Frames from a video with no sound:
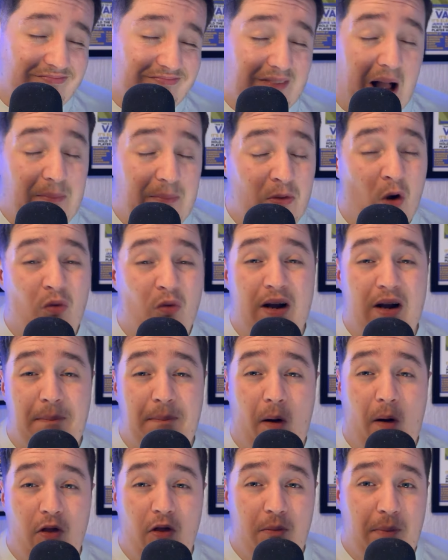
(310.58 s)
I'm not really
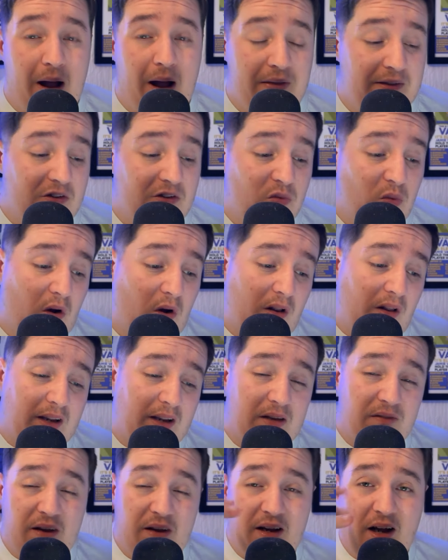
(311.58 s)
bothered by this one. I'll
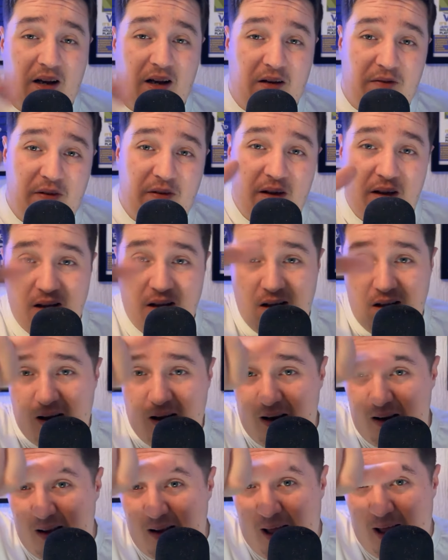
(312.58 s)
give it a kind of
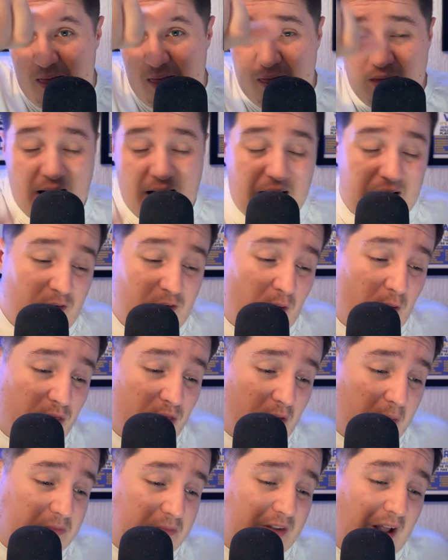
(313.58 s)
like that. Not a
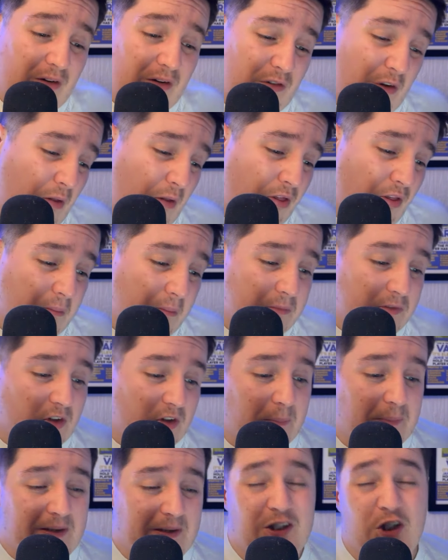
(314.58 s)
thumbs down, not a thumbs
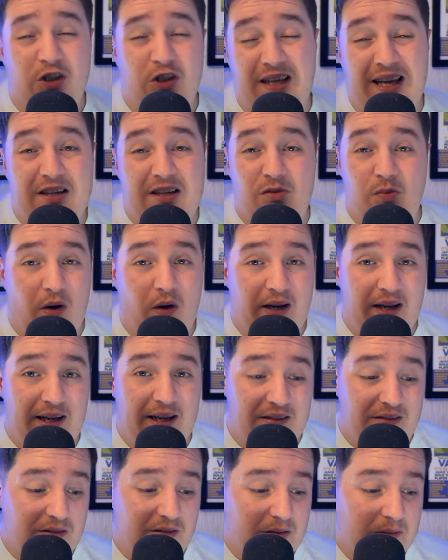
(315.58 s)
up. It just is what it
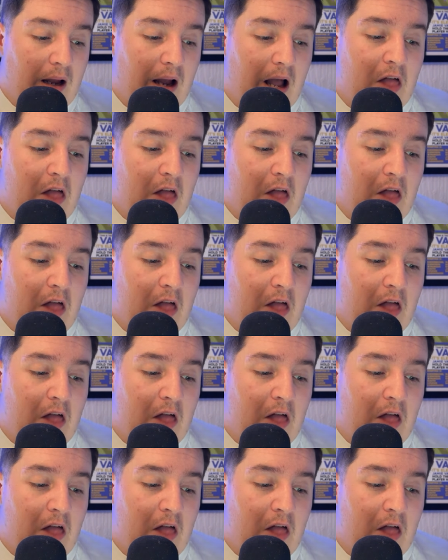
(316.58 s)
is.